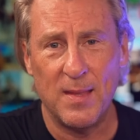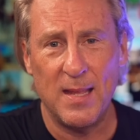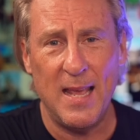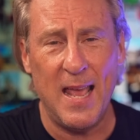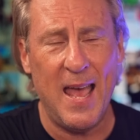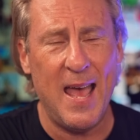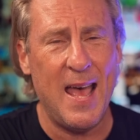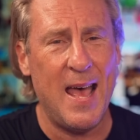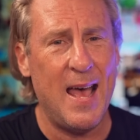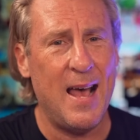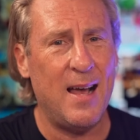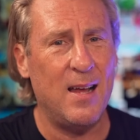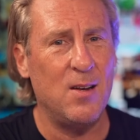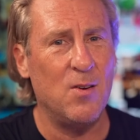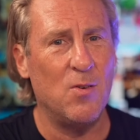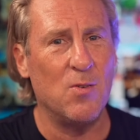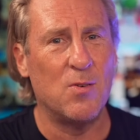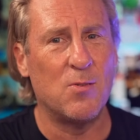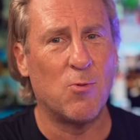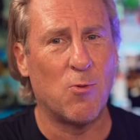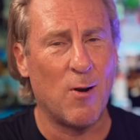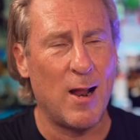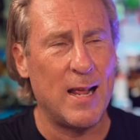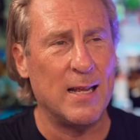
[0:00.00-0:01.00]
Yeah, I
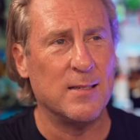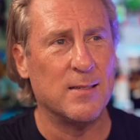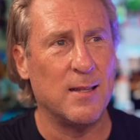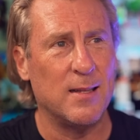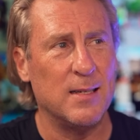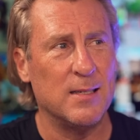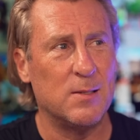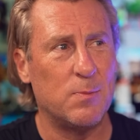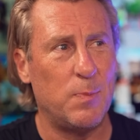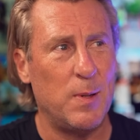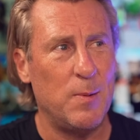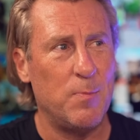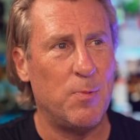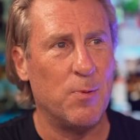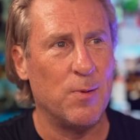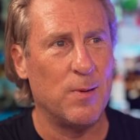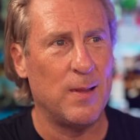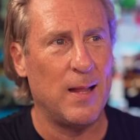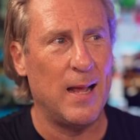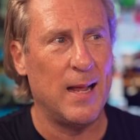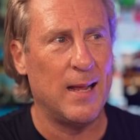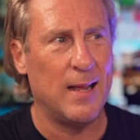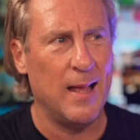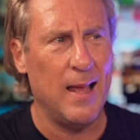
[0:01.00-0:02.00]
know Craigslist, people
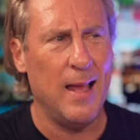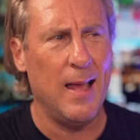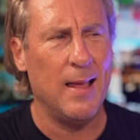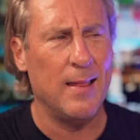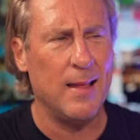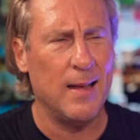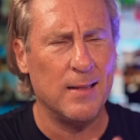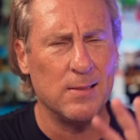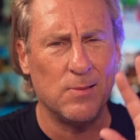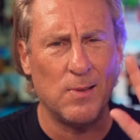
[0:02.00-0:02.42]
are like, yeah,